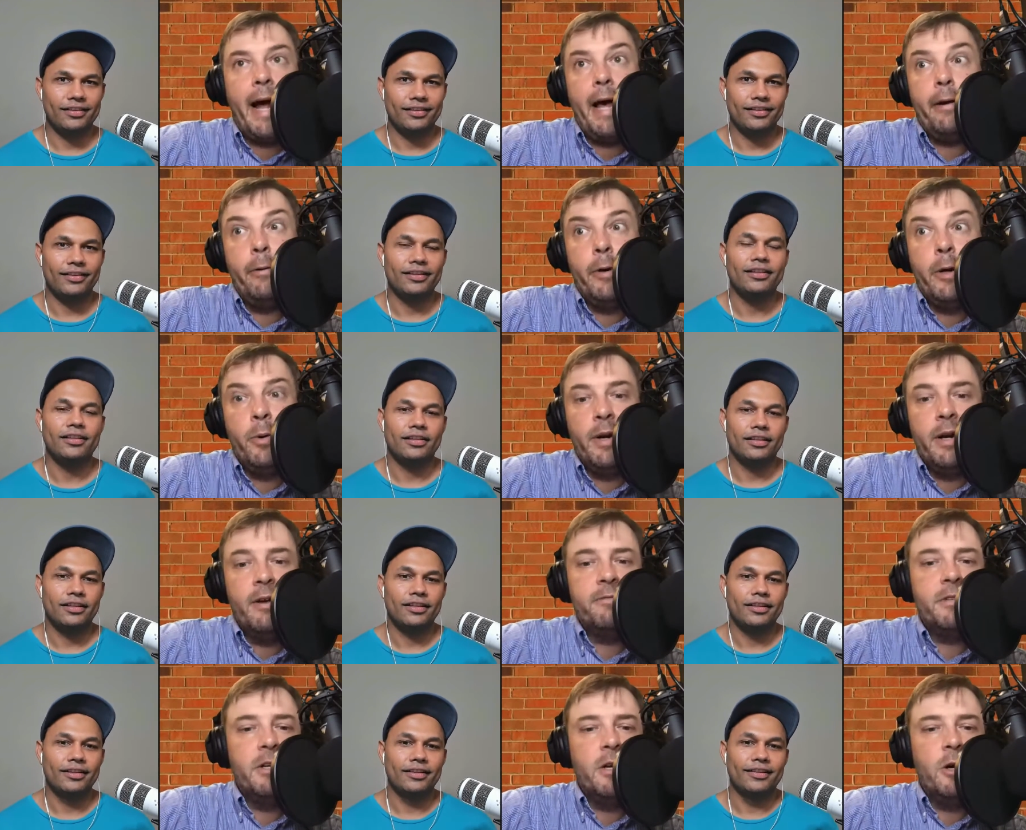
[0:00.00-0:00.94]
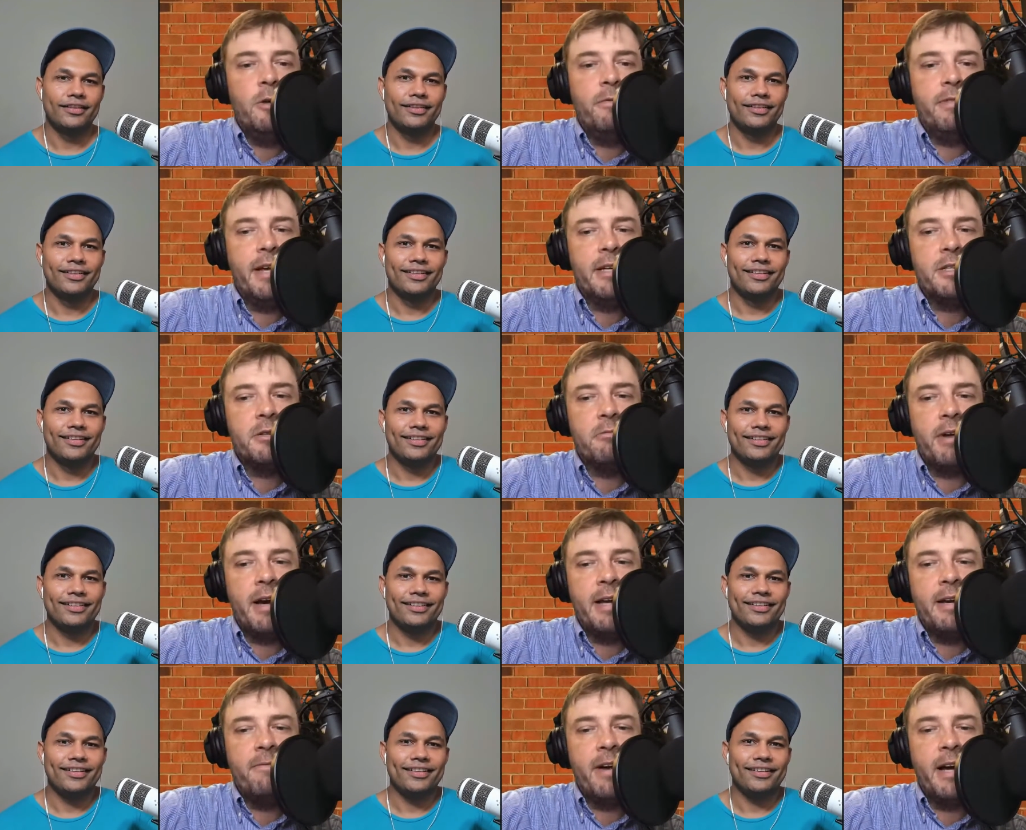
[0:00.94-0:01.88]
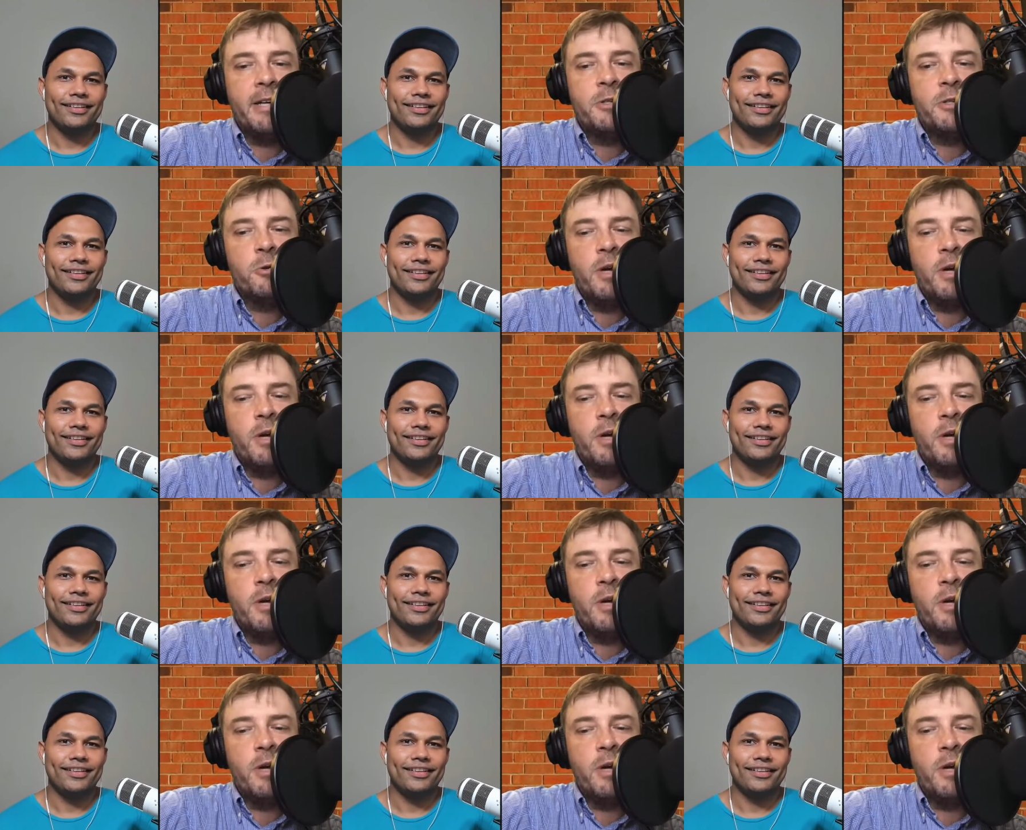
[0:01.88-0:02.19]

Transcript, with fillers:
Speaker 1: I don't know enough to know if that's the right advice or